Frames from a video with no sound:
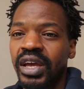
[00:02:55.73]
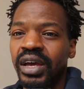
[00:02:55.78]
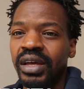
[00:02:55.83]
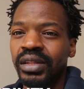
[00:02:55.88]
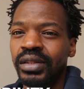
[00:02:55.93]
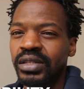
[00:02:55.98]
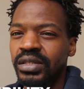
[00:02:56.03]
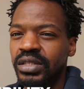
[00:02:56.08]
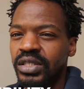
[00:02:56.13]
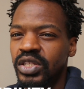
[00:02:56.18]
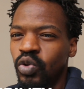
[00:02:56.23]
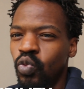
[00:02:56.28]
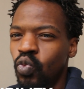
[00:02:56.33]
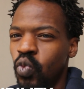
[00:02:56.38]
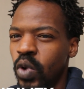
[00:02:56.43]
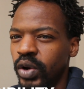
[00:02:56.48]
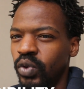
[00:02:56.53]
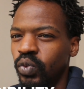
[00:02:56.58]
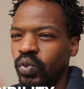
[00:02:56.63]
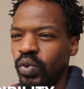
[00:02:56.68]
And this is the
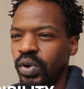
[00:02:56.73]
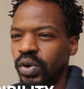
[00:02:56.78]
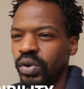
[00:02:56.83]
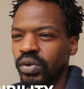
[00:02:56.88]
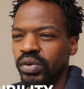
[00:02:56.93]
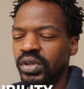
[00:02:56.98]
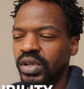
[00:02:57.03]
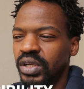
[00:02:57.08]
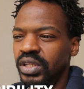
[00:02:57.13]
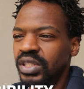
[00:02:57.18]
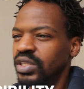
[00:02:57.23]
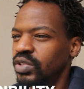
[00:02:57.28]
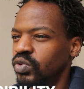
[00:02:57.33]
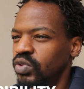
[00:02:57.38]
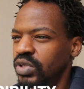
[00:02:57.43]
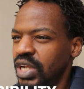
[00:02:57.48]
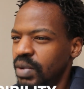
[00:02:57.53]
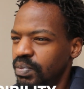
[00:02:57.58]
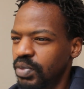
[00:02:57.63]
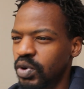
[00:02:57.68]
one word, the
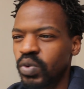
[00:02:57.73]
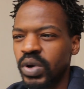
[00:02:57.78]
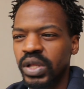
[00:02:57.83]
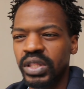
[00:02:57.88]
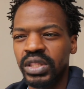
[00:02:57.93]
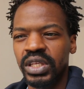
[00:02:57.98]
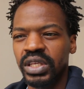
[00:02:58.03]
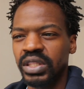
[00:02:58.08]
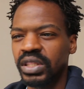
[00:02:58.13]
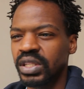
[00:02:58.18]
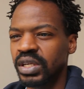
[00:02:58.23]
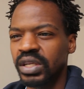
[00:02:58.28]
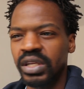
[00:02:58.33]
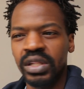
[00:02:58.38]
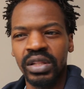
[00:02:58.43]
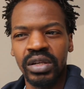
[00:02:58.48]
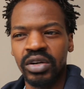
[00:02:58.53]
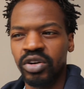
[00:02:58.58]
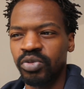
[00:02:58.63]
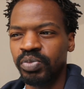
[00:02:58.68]
number one thing that a
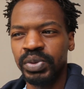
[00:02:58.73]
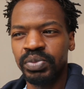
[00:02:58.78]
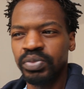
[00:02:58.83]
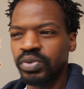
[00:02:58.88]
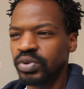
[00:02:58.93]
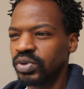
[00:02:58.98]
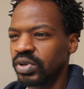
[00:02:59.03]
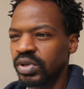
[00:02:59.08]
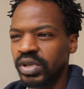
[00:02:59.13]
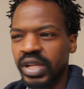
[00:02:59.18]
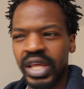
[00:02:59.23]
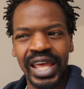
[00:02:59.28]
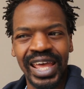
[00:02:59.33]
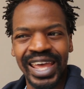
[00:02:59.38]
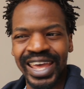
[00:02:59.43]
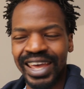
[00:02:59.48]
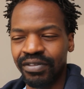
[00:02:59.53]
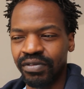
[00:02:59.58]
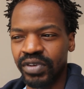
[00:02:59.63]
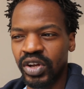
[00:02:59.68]
lot of people don't
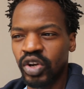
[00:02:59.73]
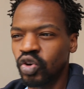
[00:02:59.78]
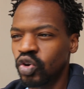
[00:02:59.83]
ever,